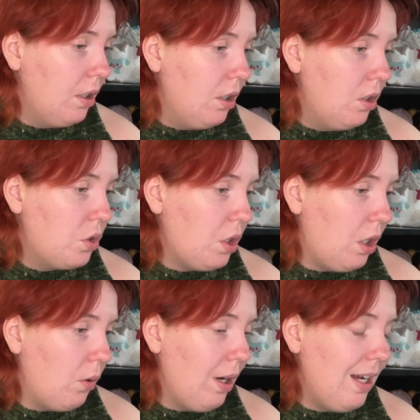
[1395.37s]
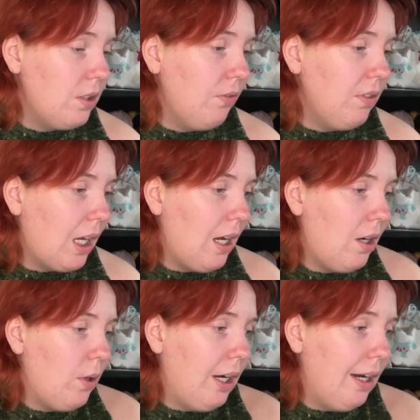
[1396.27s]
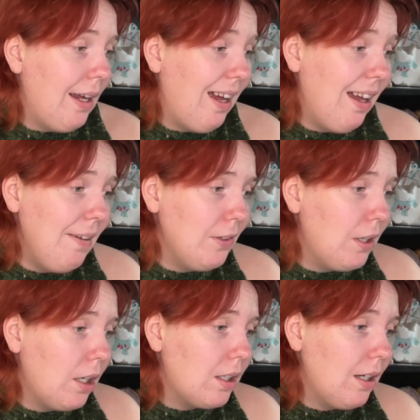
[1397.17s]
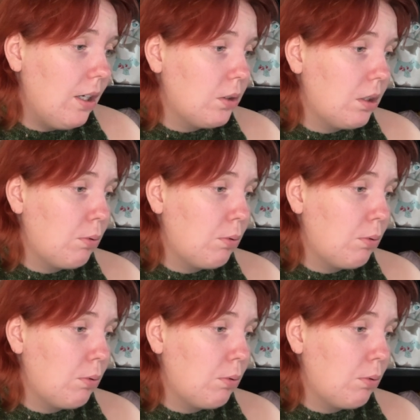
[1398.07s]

So as of now, I have gotten out